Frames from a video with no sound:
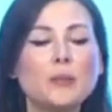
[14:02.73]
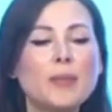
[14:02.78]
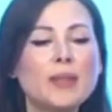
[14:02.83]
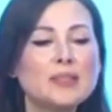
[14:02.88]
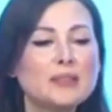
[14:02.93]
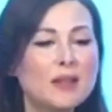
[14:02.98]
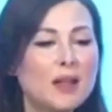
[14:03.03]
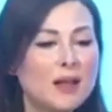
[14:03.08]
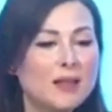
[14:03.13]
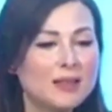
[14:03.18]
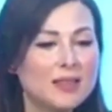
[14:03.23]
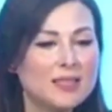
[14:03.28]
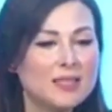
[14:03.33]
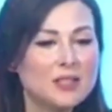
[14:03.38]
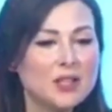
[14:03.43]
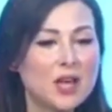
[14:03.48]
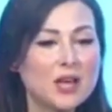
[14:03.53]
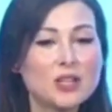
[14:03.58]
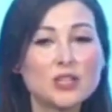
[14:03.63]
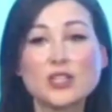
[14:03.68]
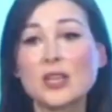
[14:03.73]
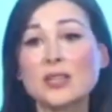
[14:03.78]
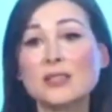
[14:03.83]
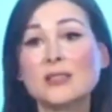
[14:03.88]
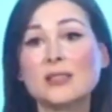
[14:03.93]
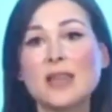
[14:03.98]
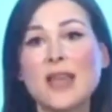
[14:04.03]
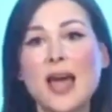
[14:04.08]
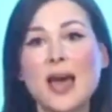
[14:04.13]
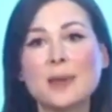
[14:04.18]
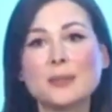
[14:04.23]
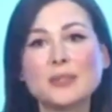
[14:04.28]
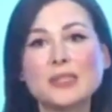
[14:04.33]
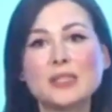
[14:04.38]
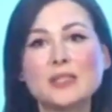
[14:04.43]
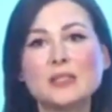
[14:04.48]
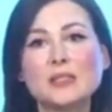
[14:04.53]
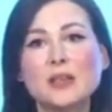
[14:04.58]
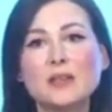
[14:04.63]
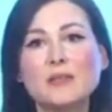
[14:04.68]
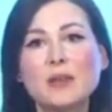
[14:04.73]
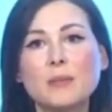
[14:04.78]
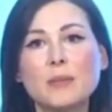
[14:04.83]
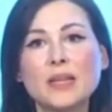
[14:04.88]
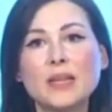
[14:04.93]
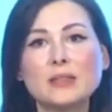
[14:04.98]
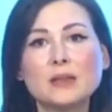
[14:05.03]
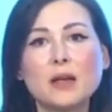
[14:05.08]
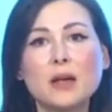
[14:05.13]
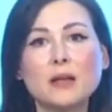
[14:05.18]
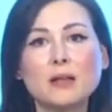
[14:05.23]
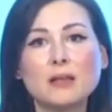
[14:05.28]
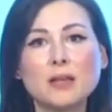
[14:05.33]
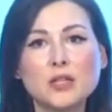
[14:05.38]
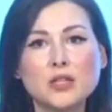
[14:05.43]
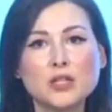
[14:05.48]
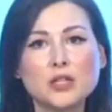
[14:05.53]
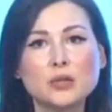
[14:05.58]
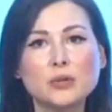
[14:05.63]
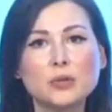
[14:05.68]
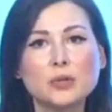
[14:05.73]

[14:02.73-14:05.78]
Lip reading: mental health is not just the absence of a mental health issue.